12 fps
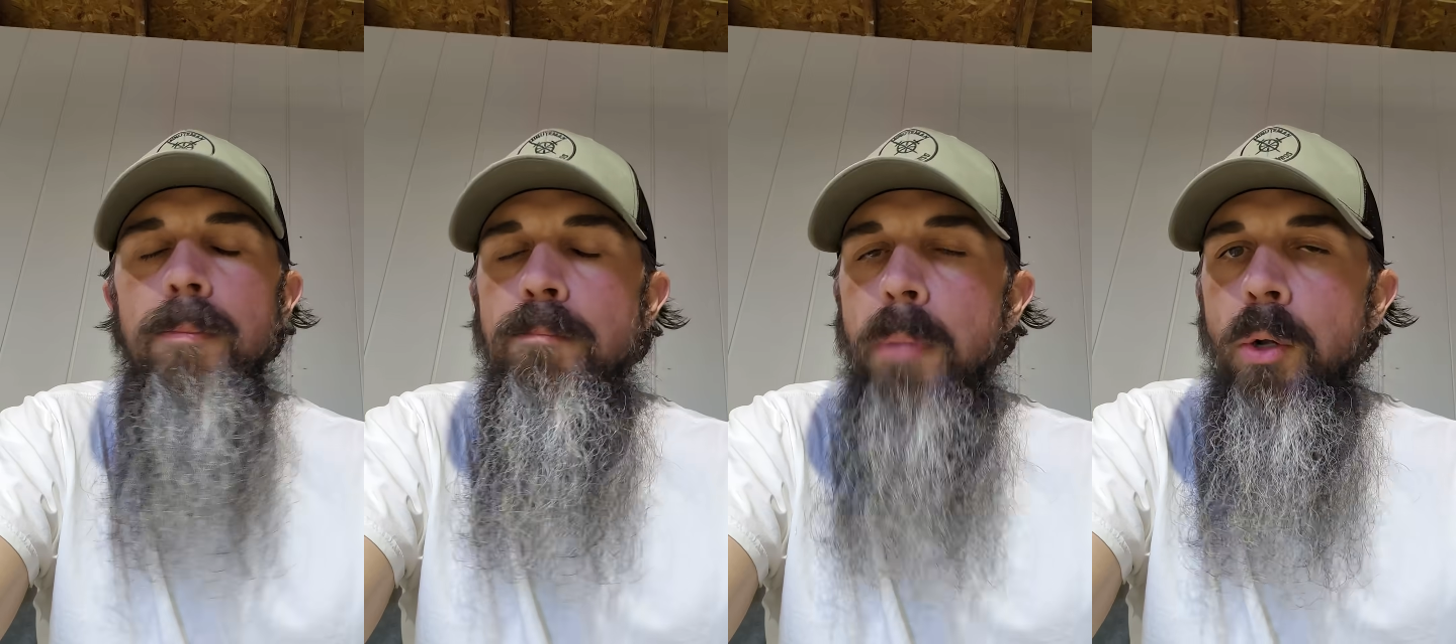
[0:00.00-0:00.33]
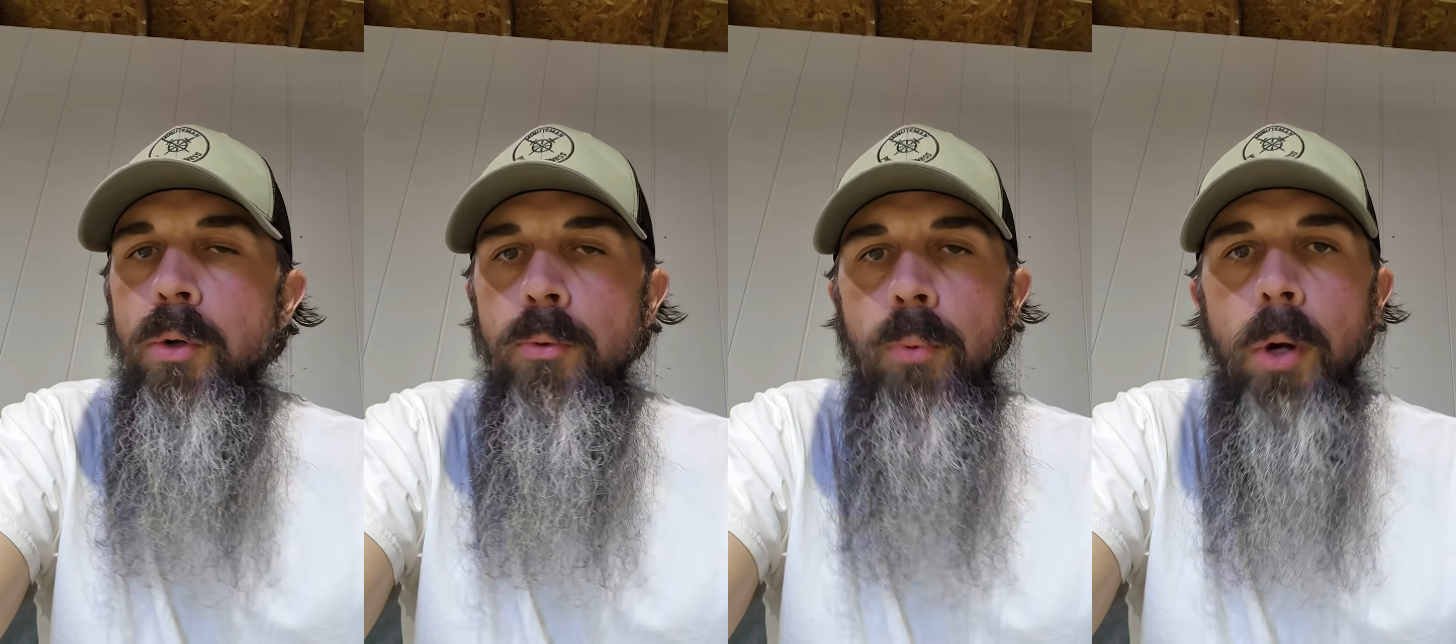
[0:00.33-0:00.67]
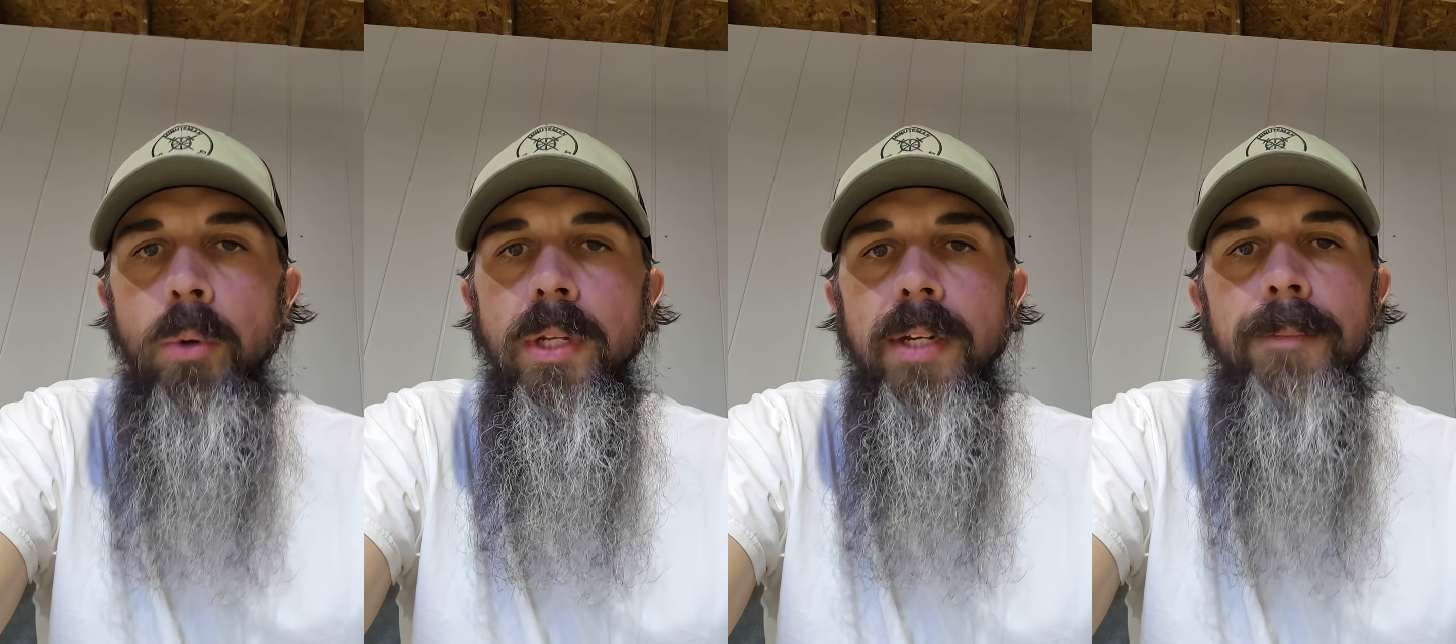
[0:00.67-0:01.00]

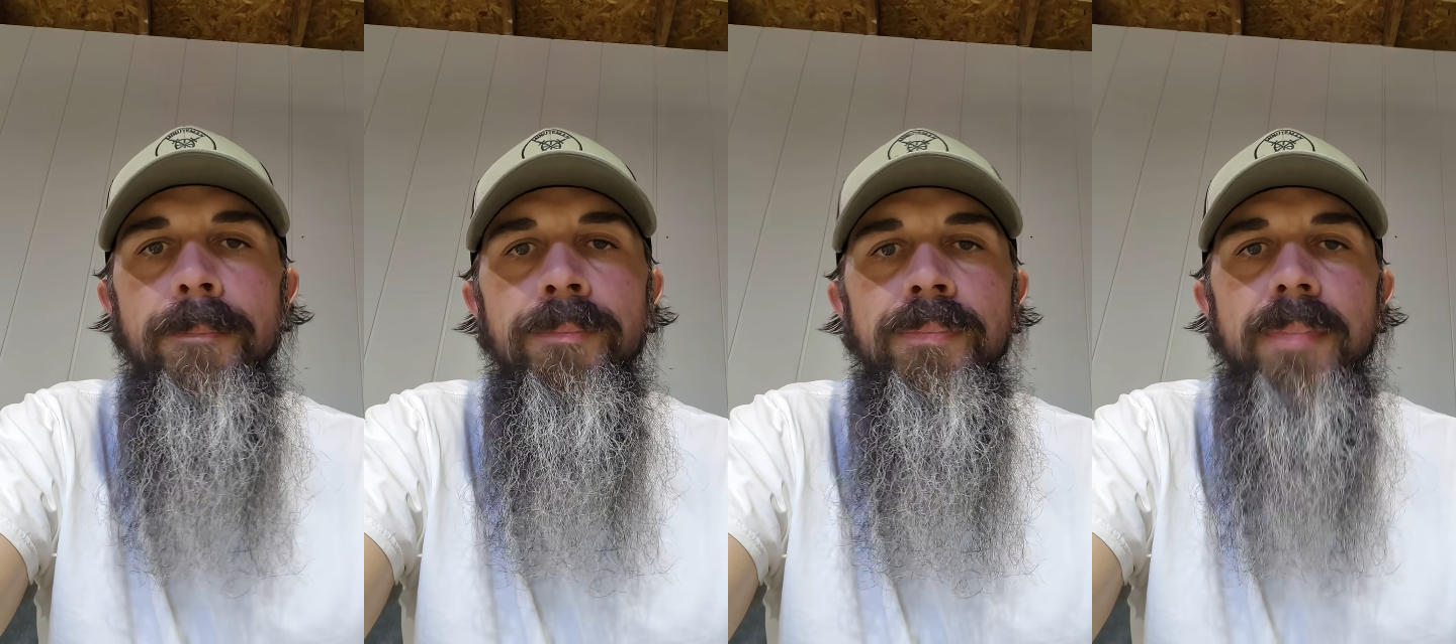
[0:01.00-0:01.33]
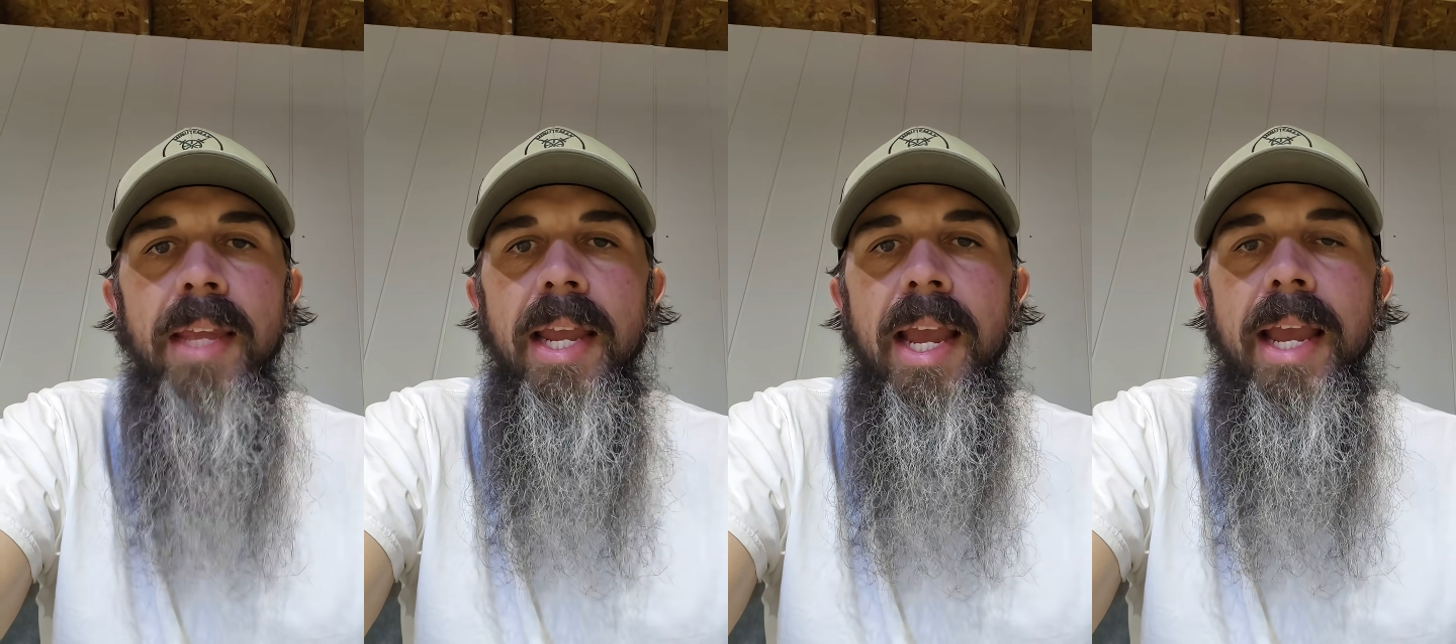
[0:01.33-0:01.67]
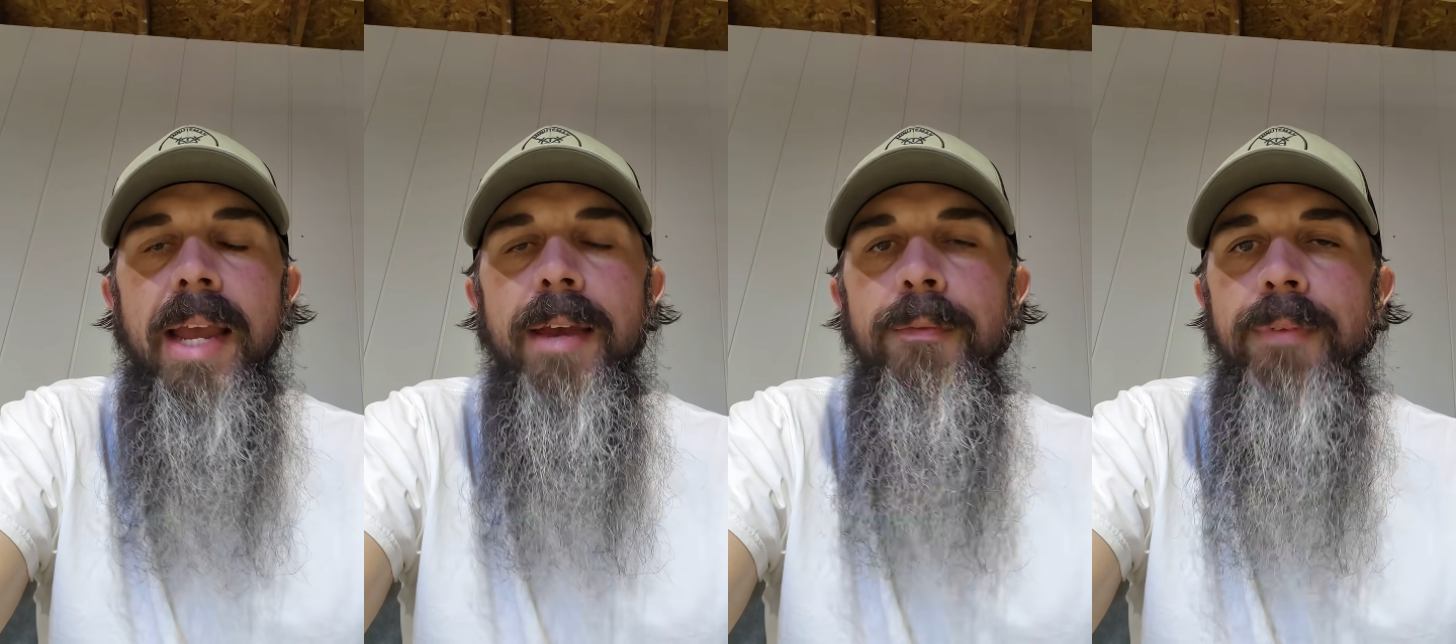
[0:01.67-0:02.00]
Motorola. They
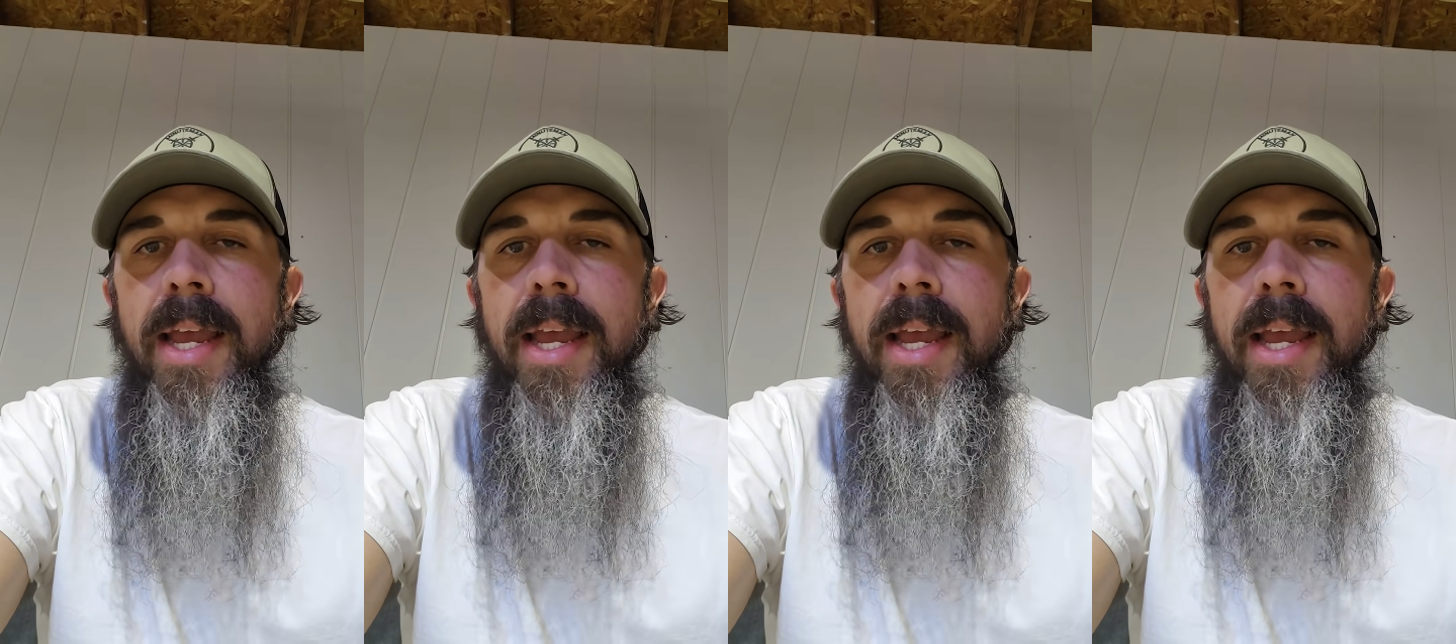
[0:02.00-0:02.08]
have